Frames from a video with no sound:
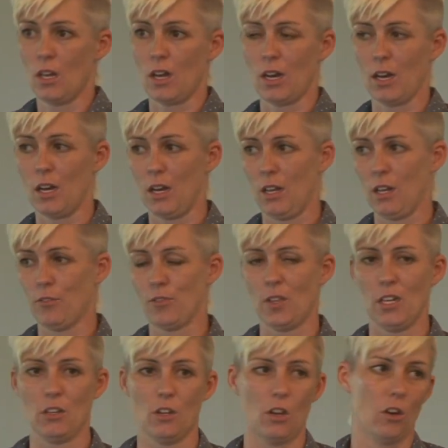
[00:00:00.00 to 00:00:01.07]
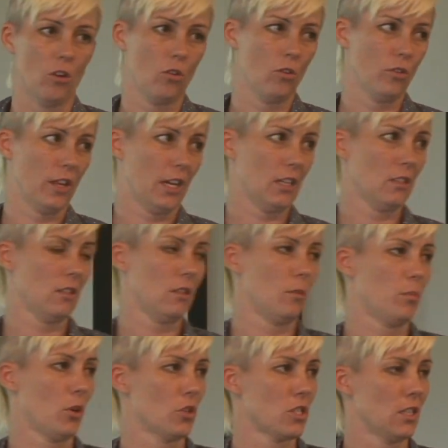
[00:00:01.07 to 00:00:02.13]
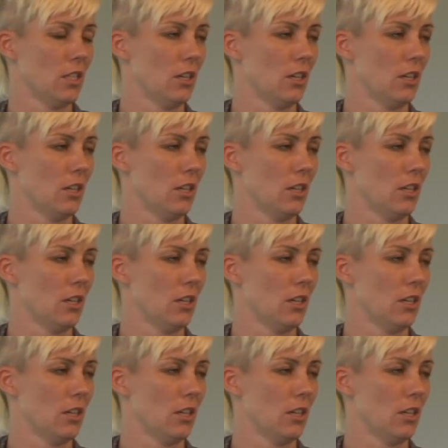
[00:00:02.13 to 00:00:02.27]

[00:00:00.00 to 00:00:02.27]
If they know that the person